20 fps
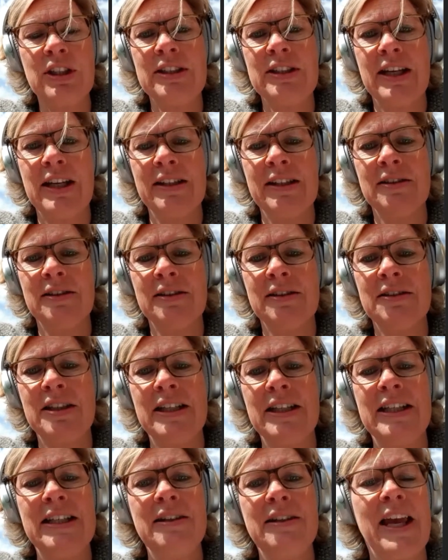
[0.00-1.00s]
and
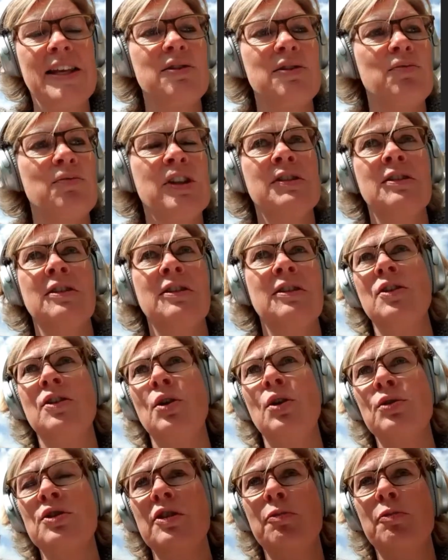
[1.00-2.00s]
he has written
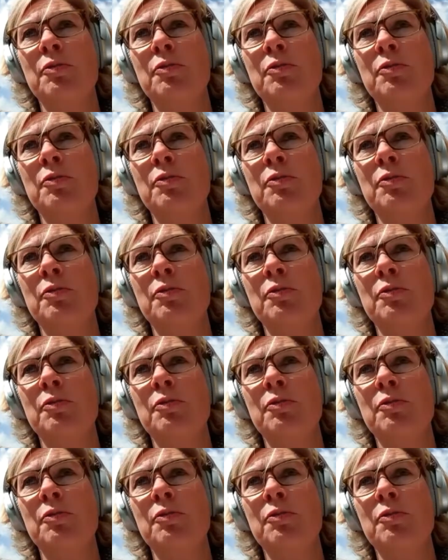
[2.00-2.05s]
loads of